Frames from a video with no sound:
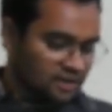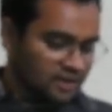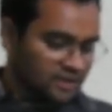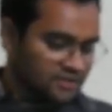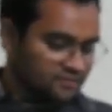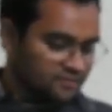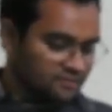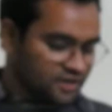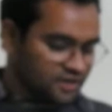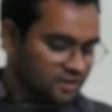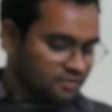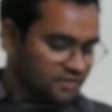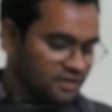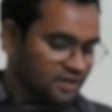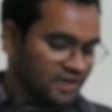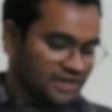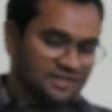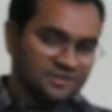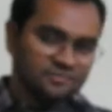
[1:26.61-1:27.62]
as will
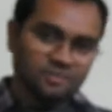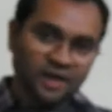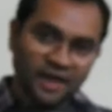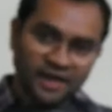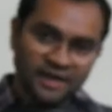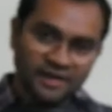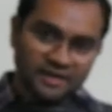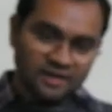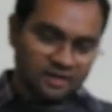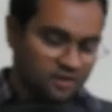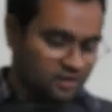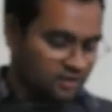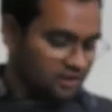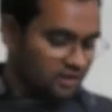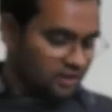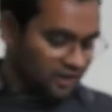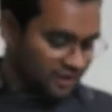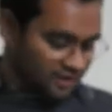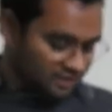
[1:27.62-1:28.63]
be explained
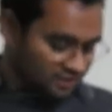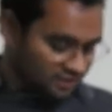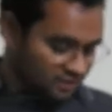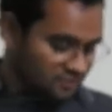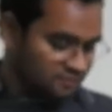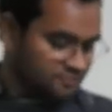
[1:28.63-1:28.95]
later.